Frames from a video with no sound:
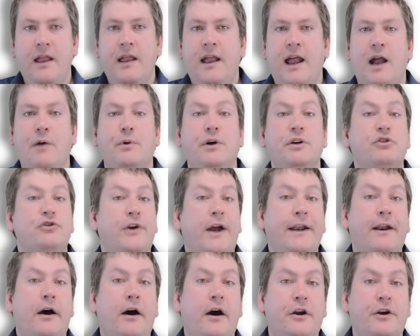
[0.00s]
I will try
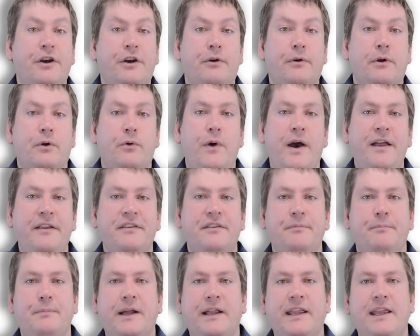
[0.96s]
to honor your requests,
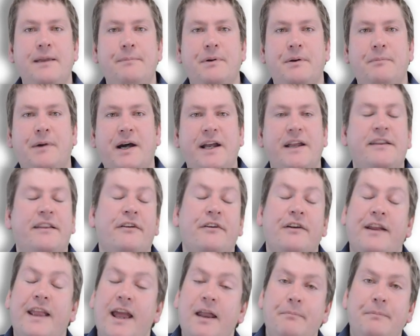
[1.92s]
but keep in mind there
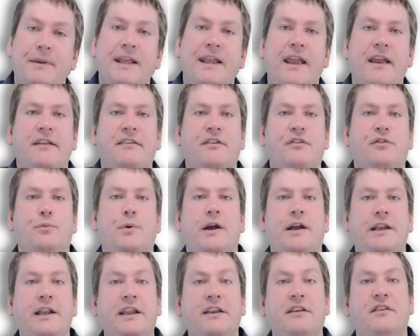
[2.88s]
can be cases where I
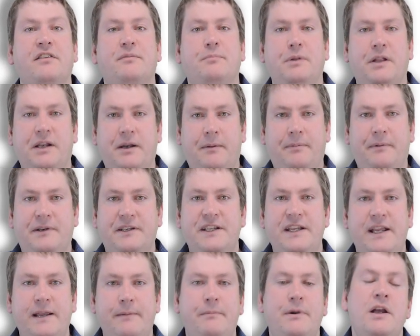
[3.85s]
need to split up a
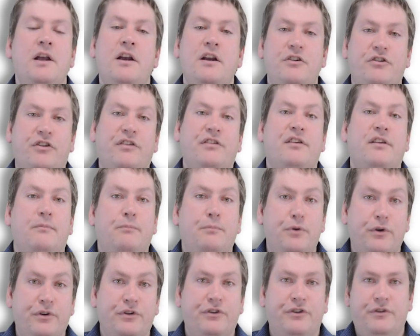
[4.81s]
team just to
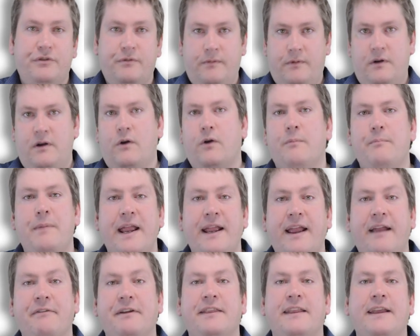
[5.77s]
push or make
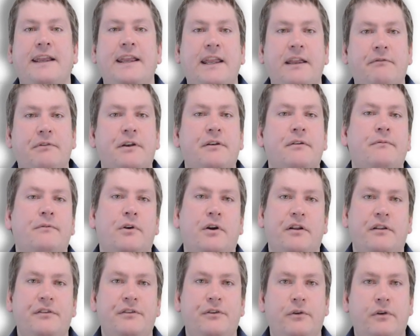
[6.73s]
everything even for
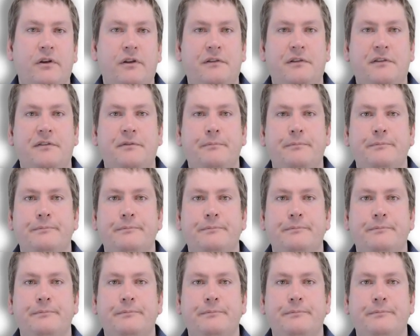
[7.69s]
all students.